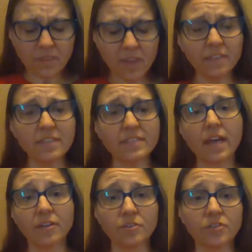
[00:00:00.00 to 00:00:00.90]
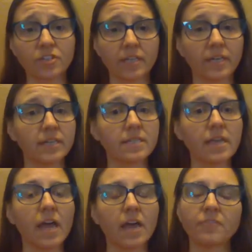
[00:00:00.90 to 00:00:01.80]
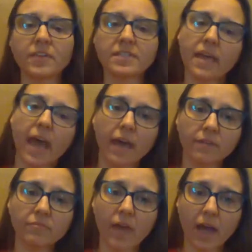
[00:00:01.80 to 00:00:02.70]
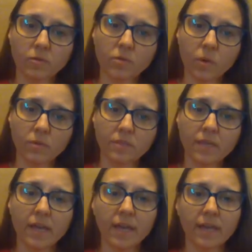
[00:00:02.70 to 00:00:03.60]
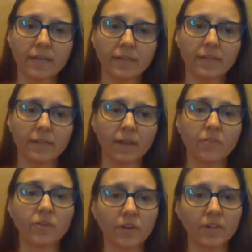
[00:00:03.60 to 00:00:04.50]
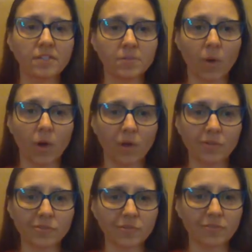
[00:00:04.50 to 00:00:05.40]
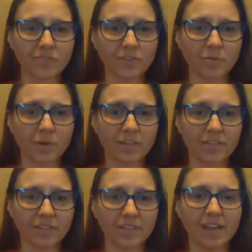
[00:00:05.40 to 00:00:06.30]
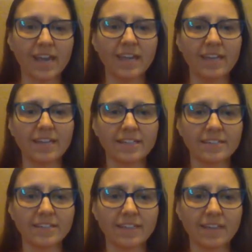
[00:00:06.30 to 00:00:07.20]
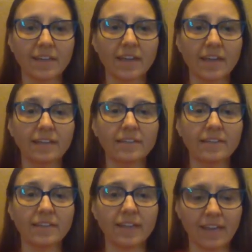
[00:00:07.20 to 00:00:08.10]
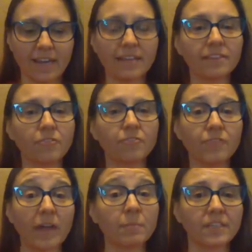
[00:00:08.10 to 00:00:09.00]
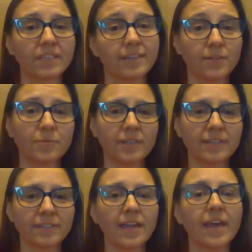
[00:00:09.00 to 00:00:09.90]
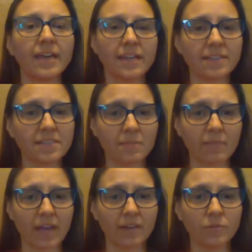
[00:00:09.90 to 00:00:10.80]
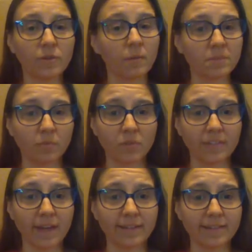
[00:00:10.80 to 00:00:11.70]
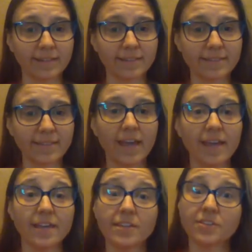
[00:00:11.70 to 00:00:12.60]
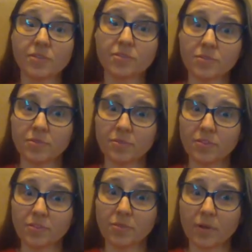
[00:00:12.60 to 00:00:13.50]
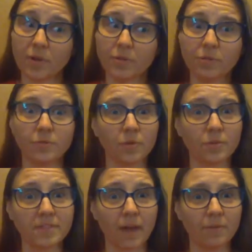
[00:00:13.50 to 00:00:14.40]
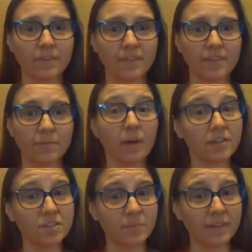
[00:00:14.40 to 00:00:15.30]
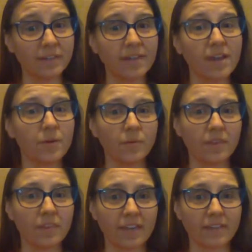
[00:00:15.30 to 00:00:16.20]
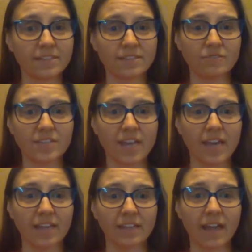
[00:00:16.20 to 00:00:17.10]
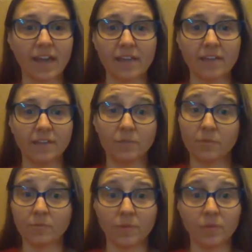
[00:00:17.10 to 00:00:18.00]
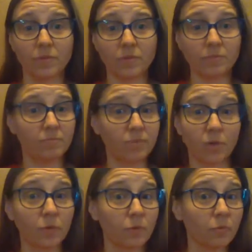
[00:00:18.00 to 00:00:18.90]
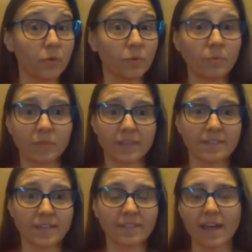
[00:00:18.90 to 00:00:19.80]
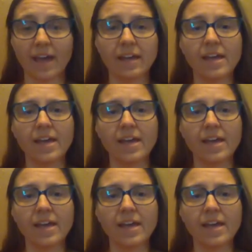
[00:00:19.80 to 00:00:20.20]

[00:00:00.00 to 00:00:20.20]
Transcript: And this guy usually is. If he's the head of the household in a very small sort of situation, he is in the family unit. He's the man who comes up with the ideas. He is also usually the one who doles out the punishment with things of saying, hey, go to your room, things like that.